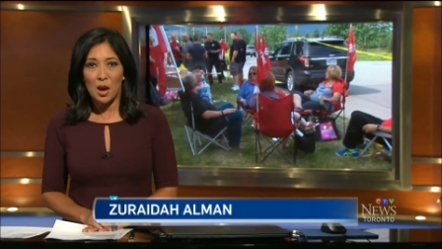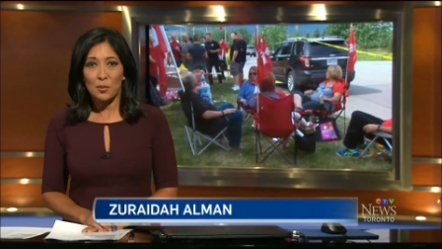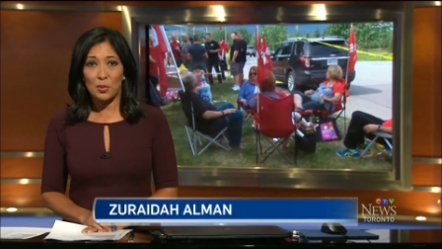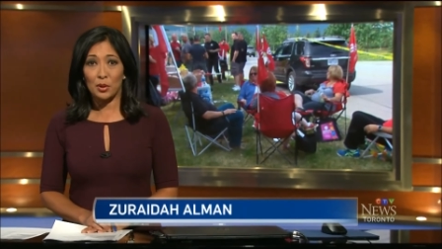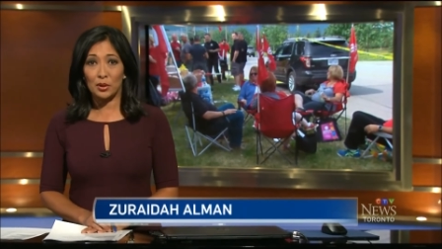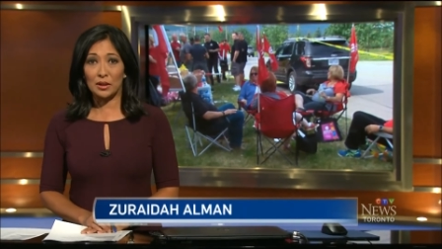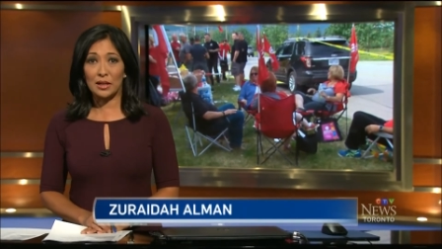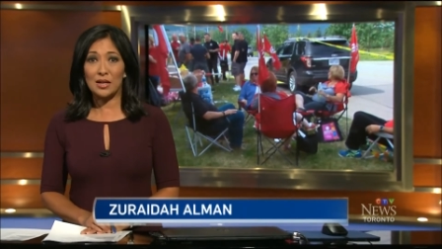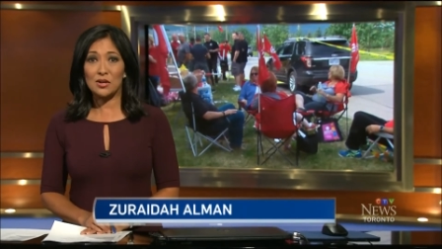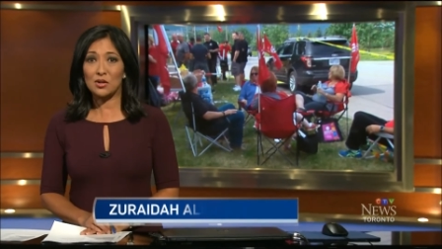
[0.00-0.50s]

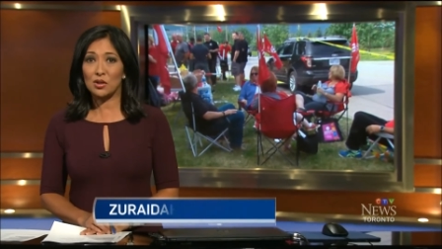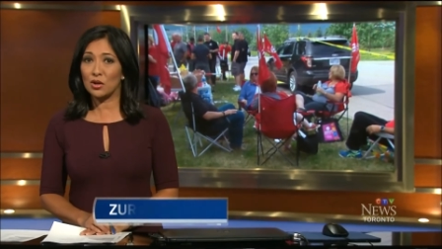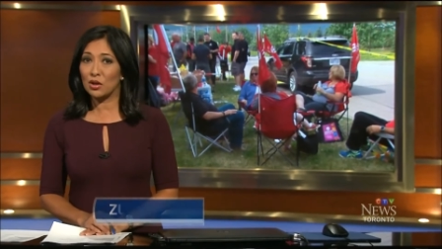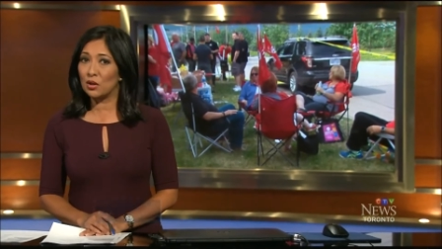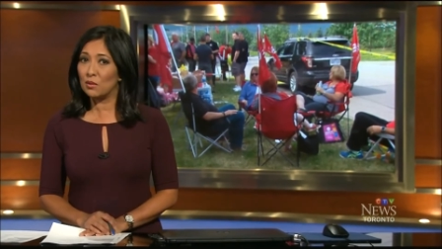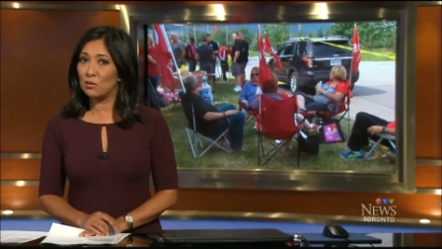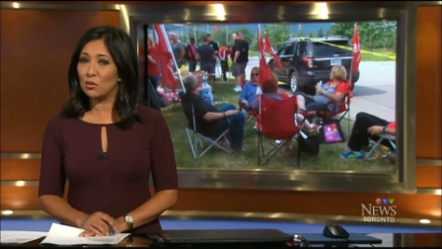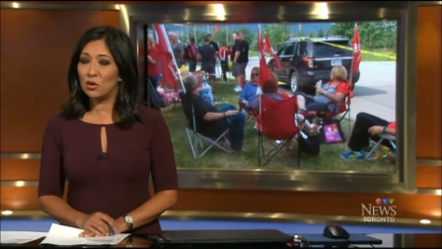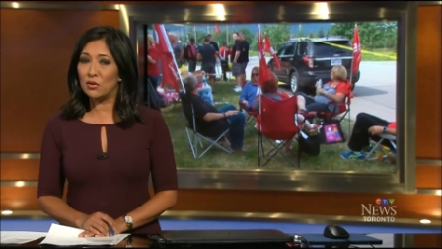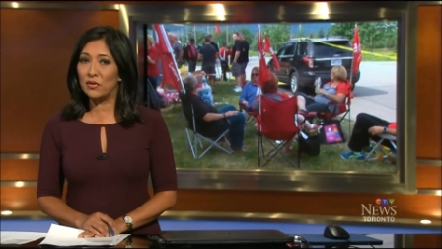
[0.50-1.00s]
Police
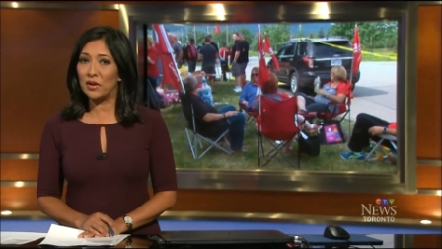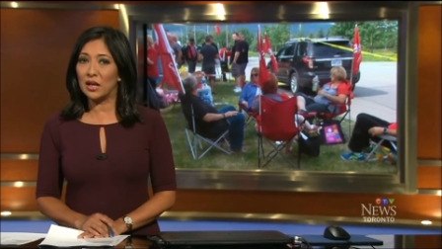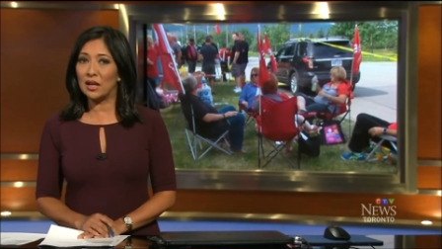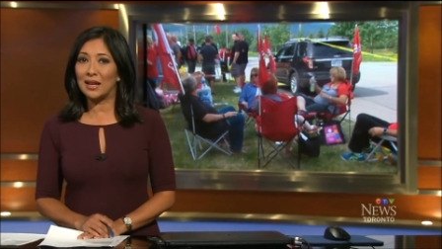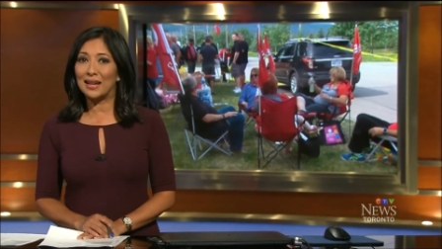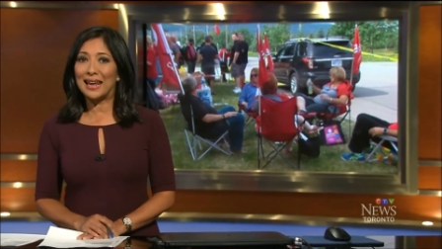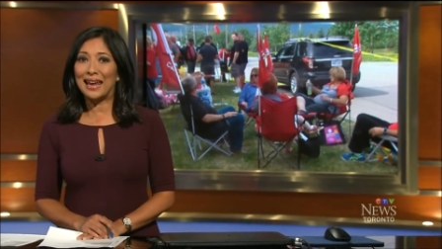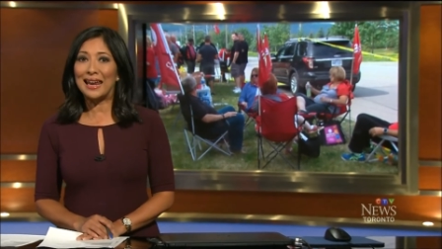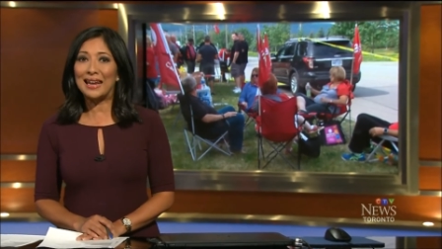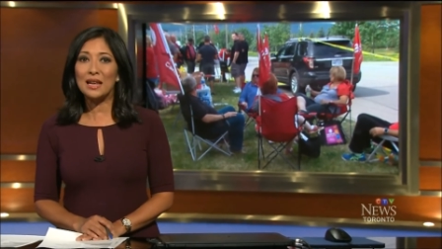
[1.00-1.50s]
could move in
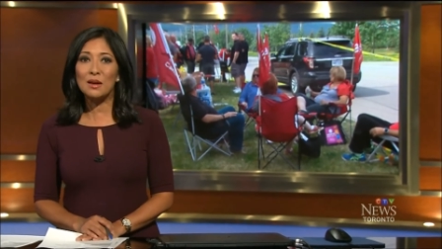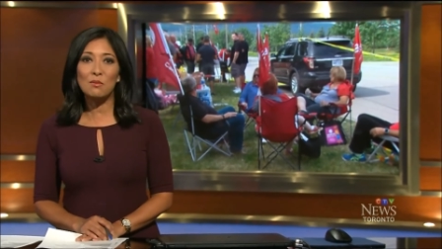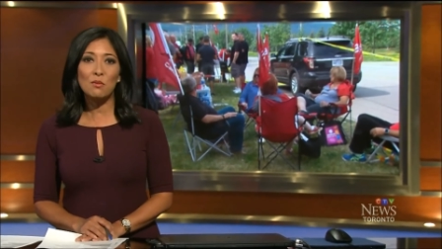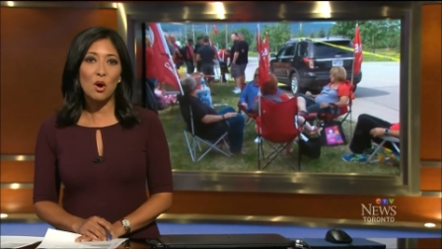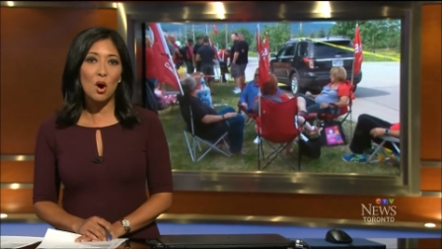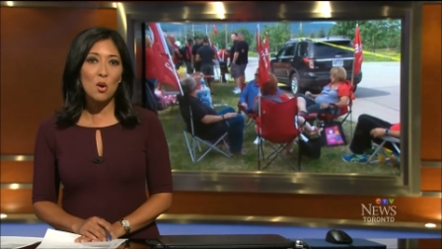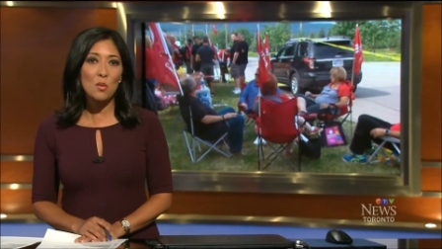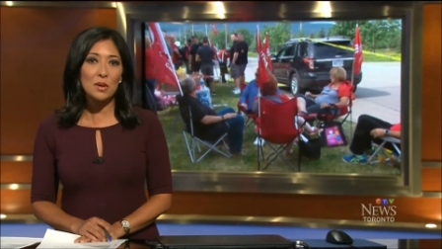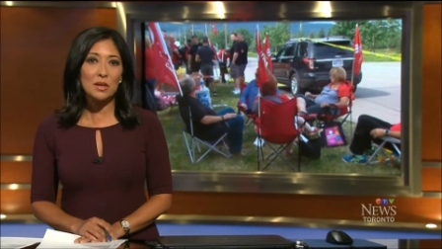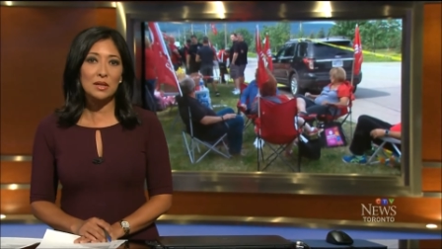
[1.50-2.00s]
at any
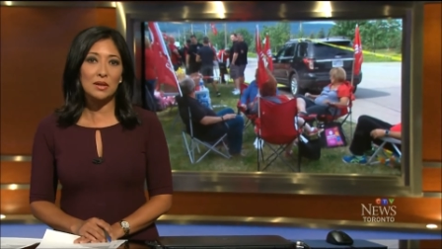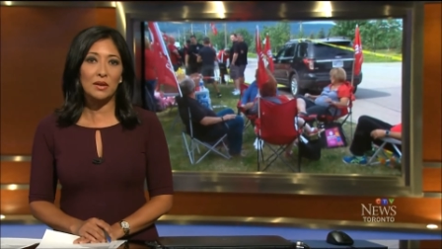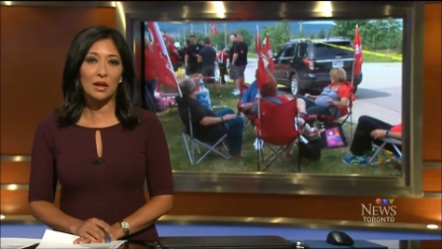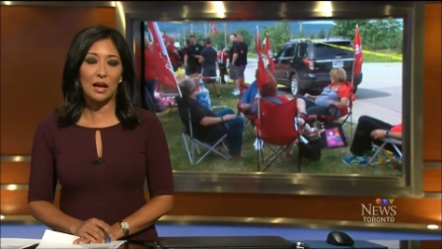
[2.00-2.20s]
moment,